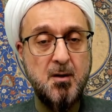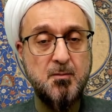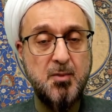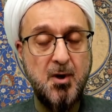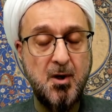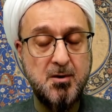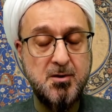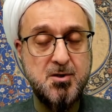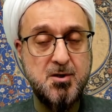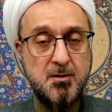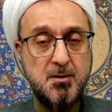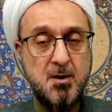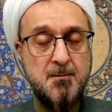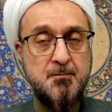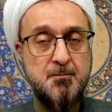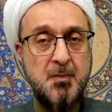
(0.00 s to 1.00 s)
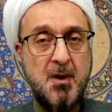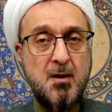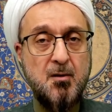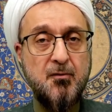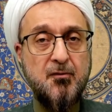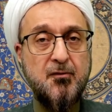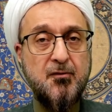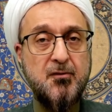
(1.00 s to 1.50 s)
bloodshed
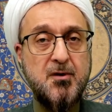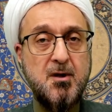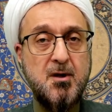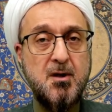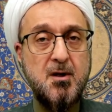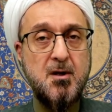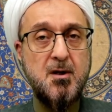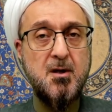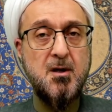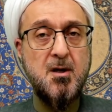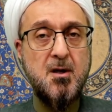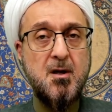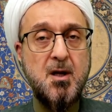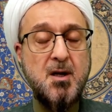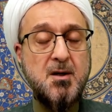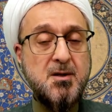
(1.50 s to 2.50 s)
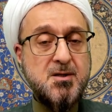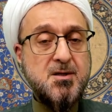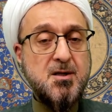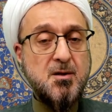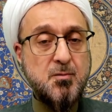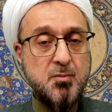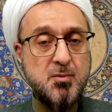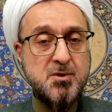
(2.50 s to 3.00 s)
of the
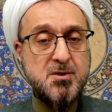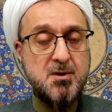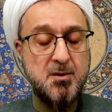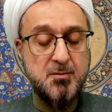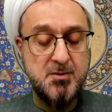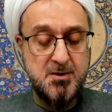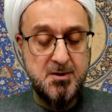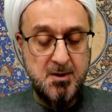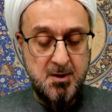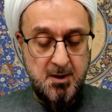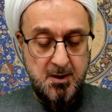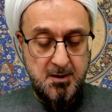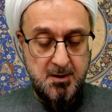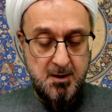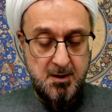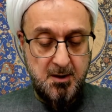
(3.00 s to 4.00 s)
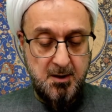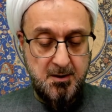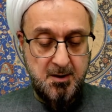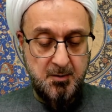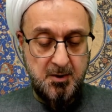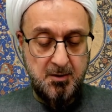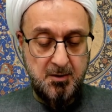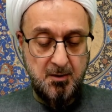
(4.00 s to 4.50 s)
innocent Muslims in the
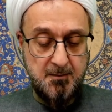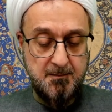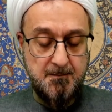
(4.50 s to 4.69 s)
middle.